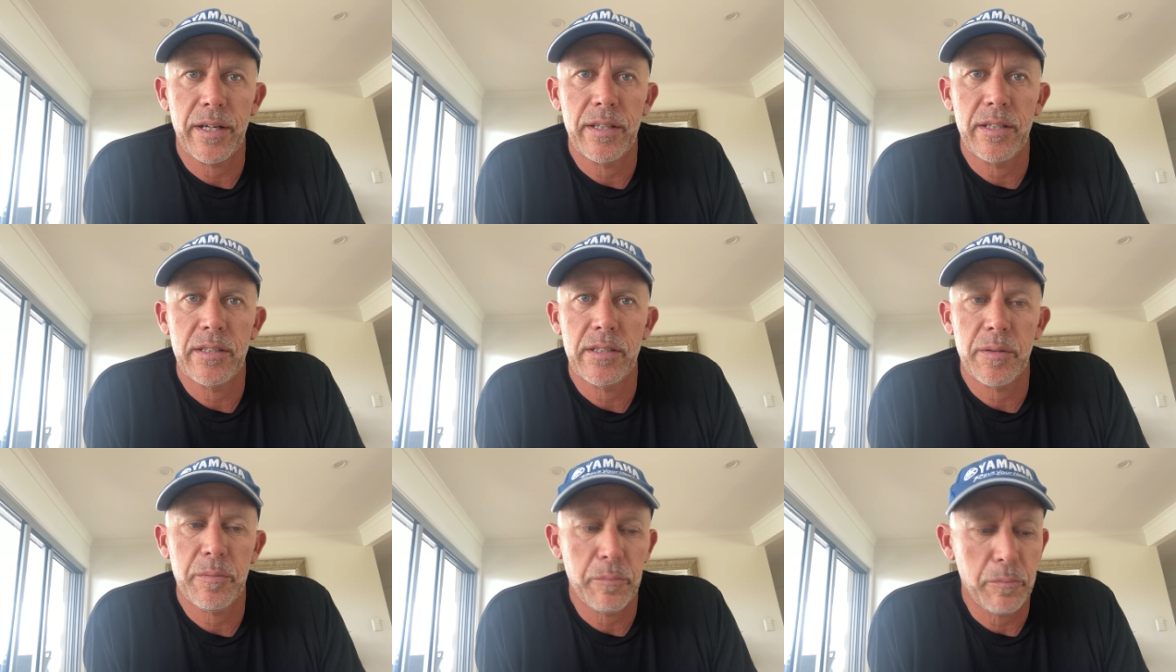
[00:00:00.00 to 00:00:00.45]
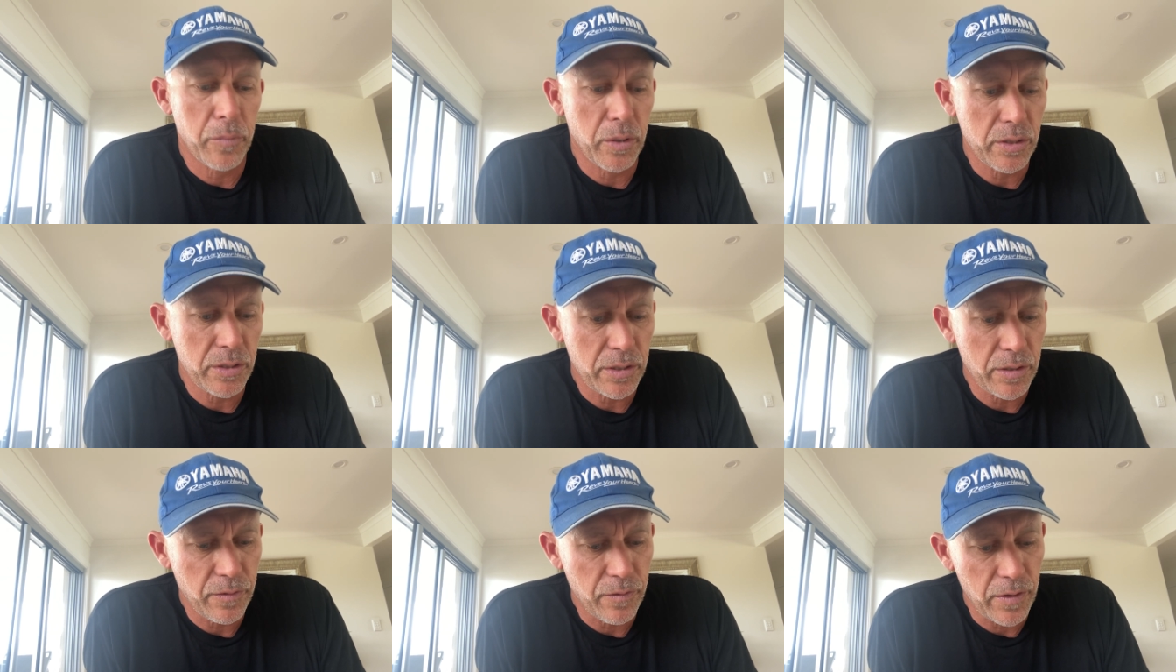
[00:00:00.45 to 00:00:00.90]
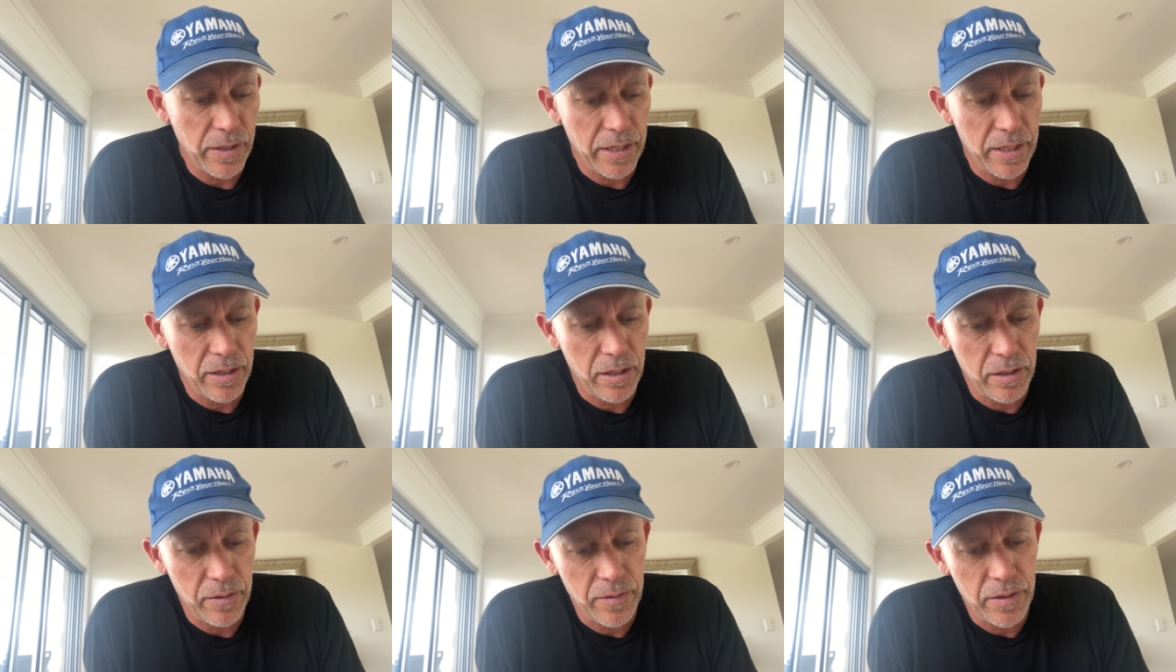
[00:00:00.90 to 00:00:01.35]
There's some monster
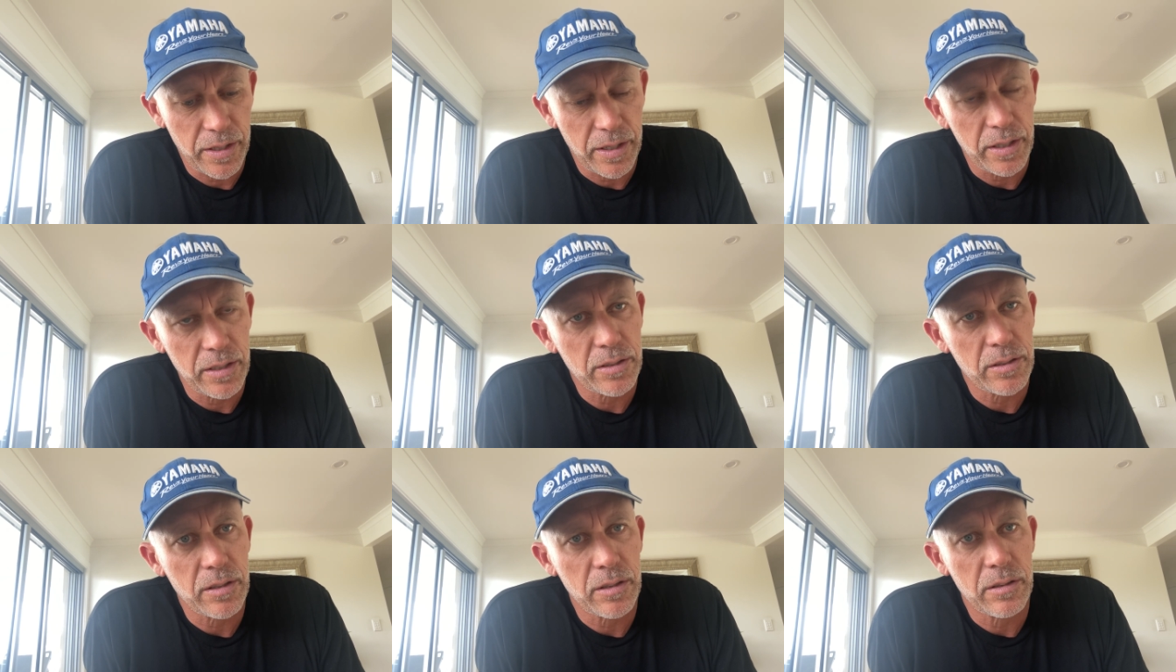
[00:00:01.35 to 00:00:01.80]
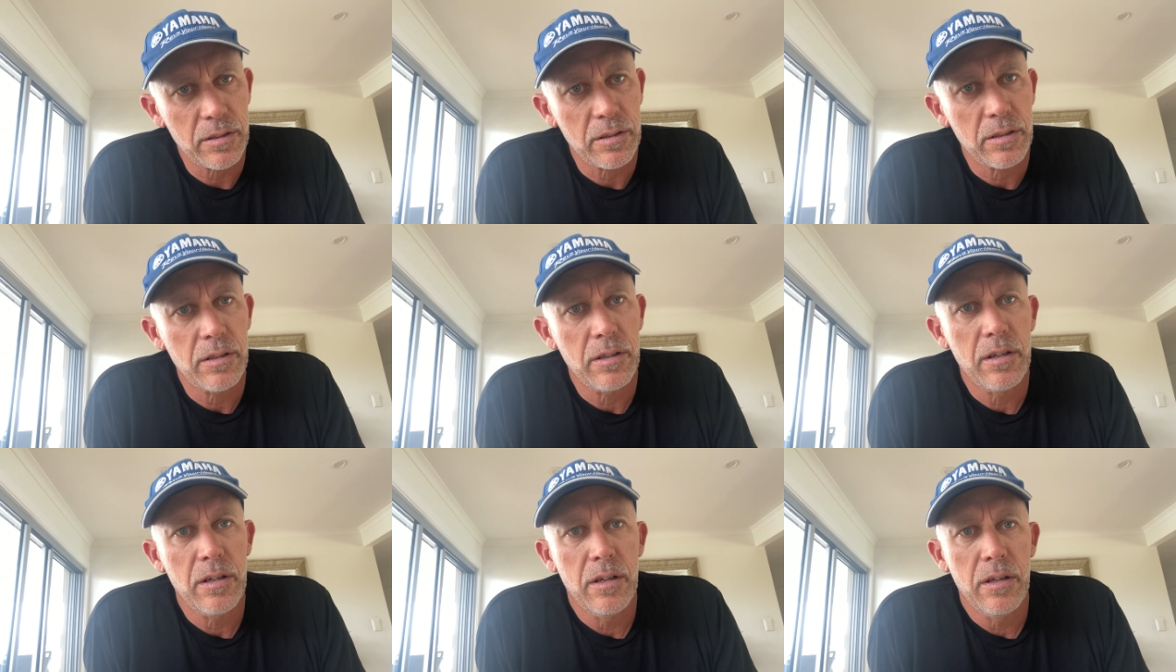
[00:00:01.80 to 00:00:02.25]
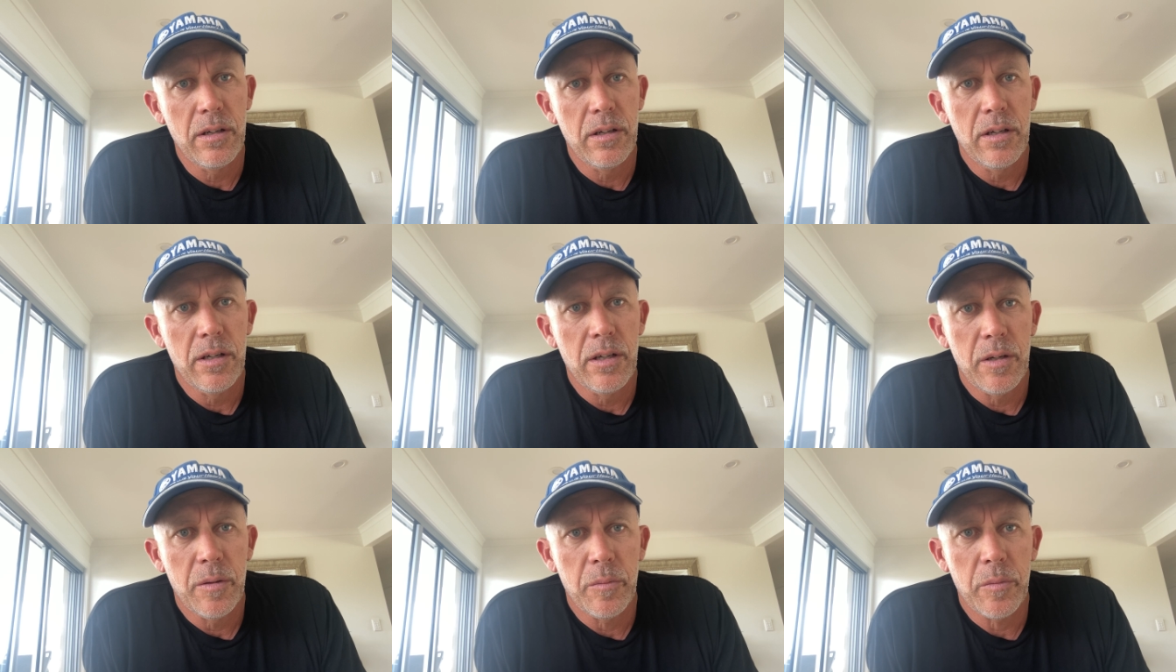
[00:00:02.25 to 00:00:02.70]
flathead over there, so
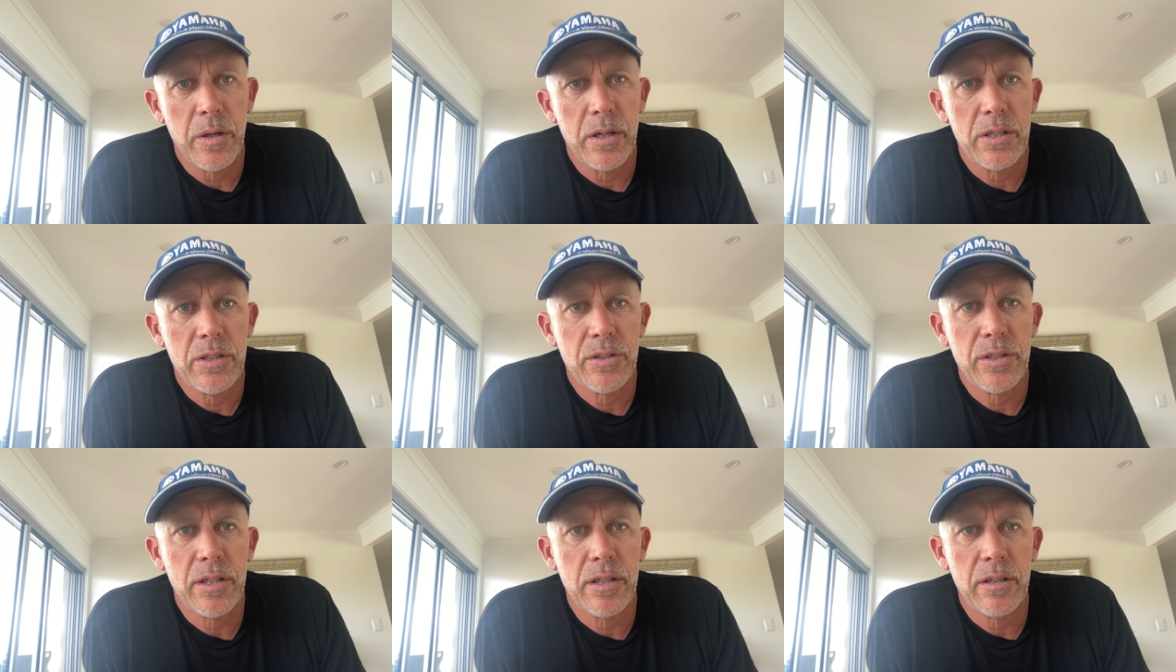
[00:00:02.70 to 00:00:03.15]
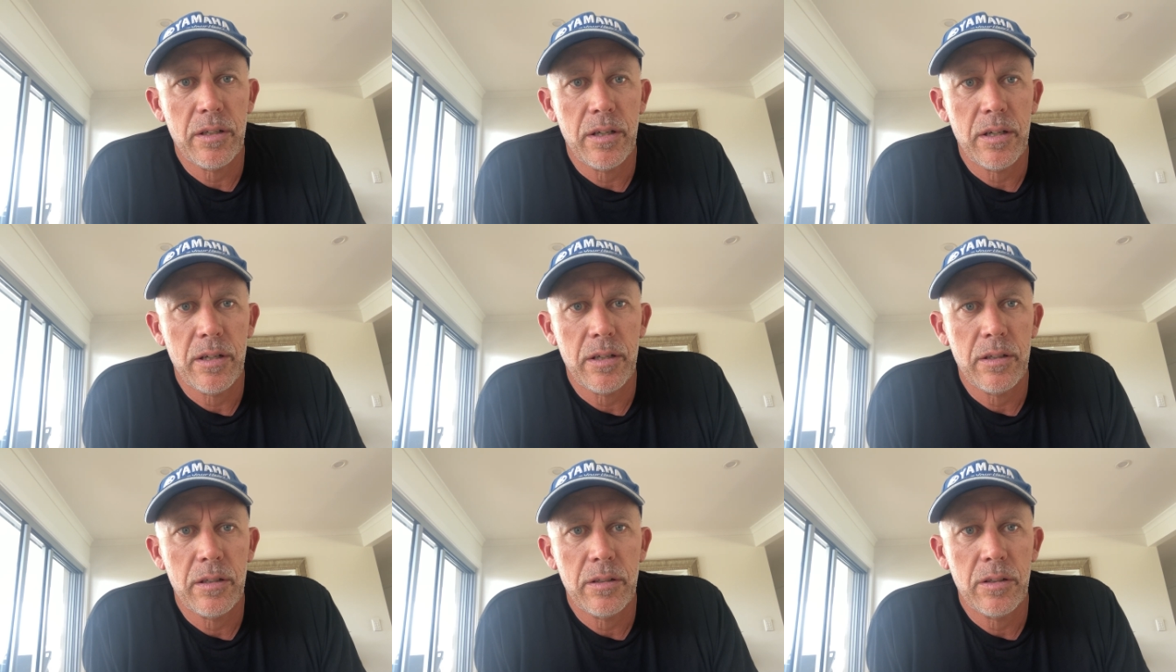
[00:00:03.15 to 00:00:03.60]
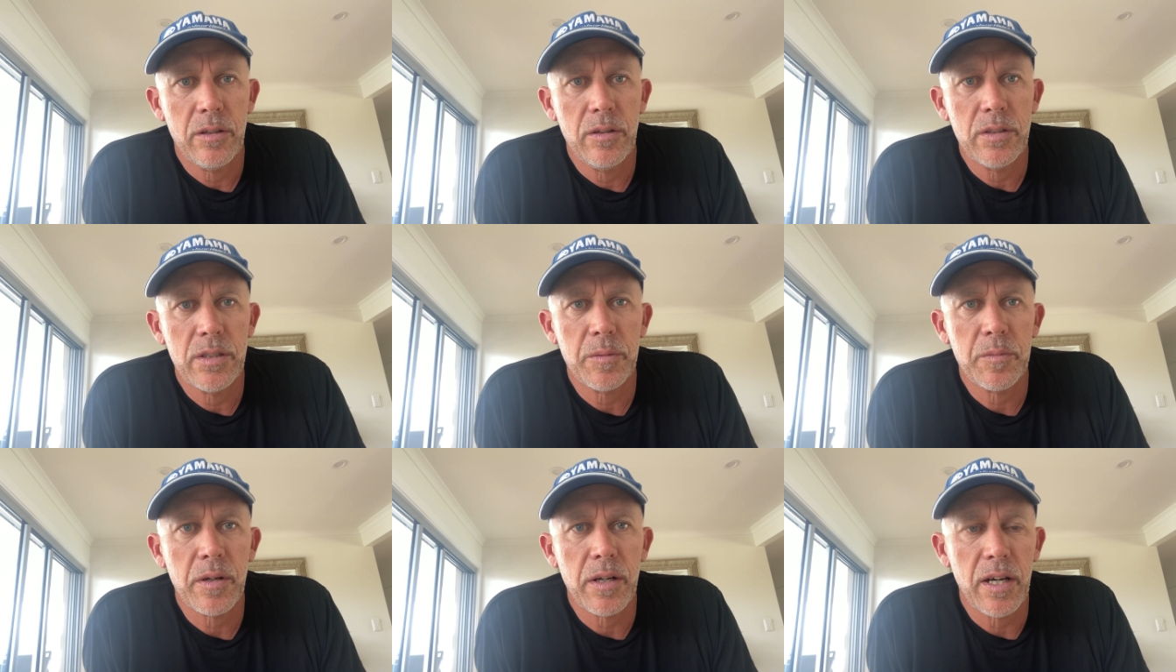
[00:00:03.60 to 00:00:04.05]
might try use
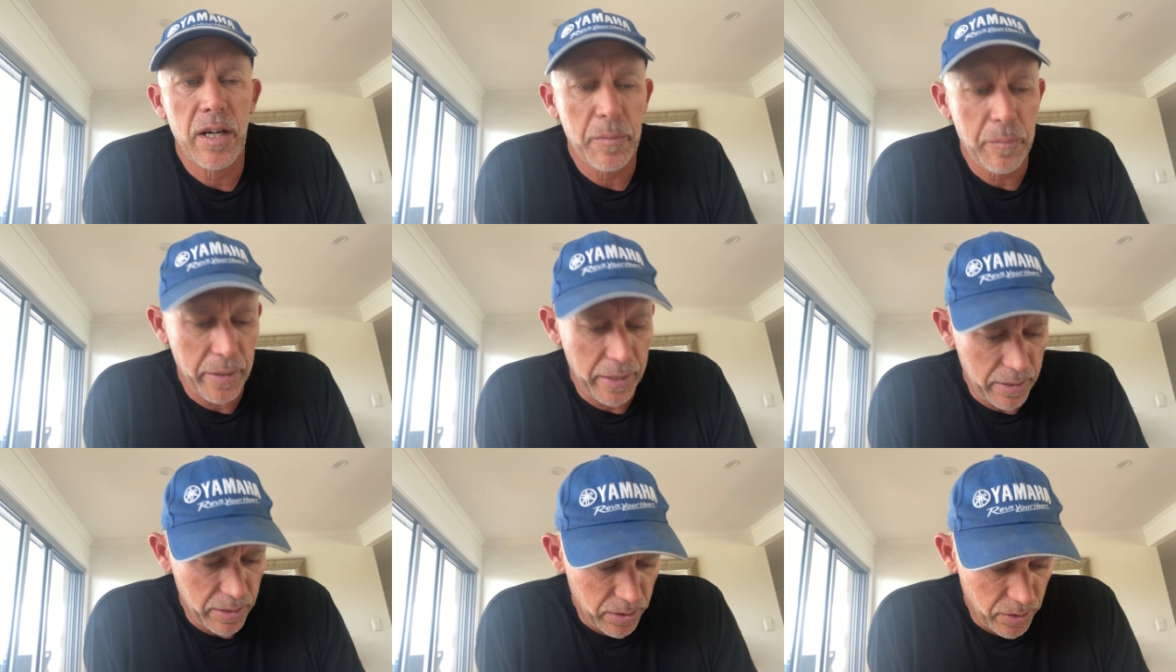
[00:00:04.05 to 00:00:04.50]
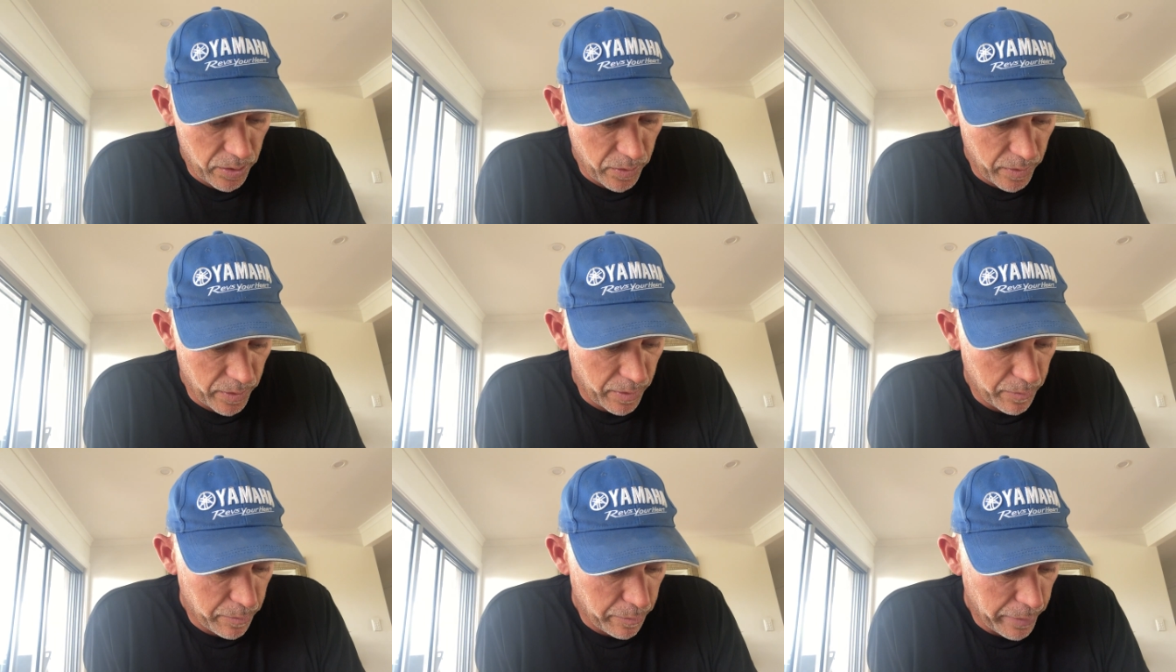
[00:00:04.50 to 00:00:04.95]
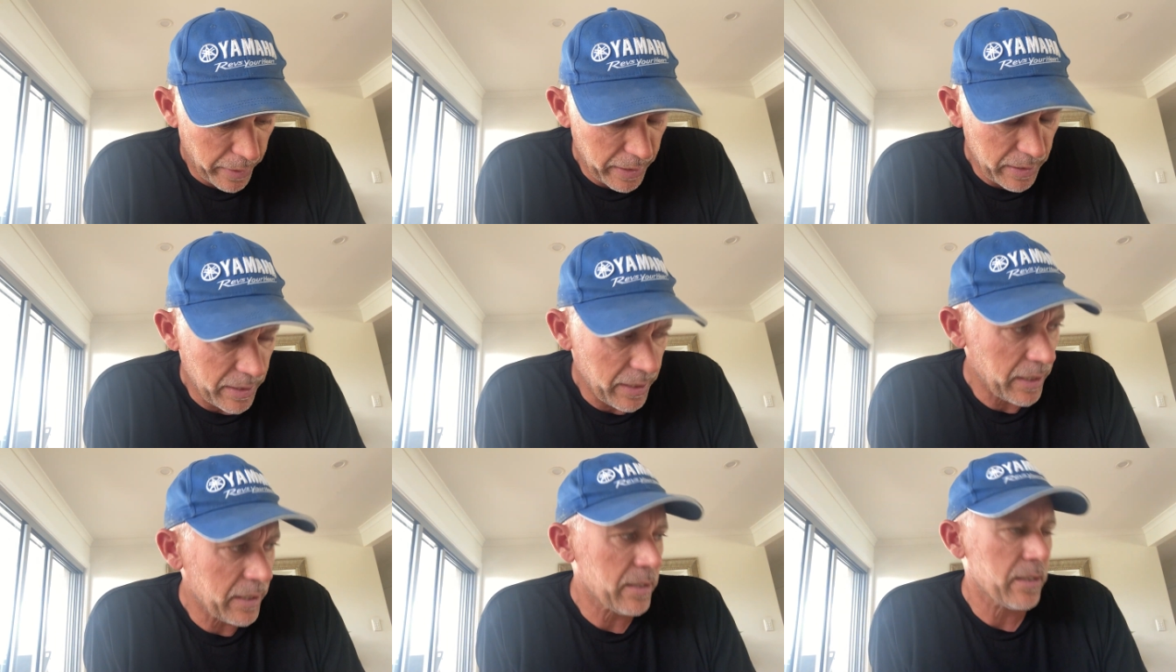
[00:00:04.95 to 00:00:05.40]
some glide baits too and
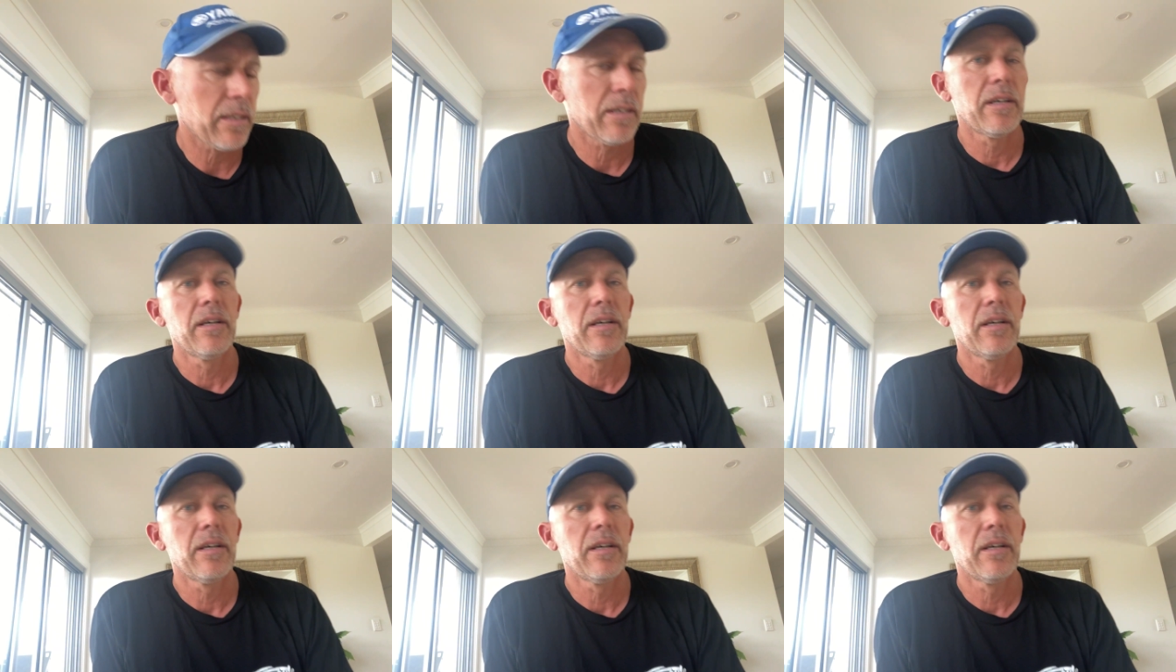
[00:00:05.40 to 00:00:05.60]
plastics.